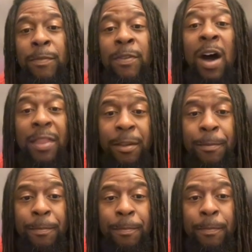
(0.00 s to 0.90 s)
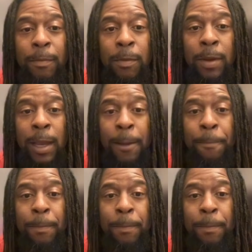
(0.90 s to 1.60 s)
father, okay?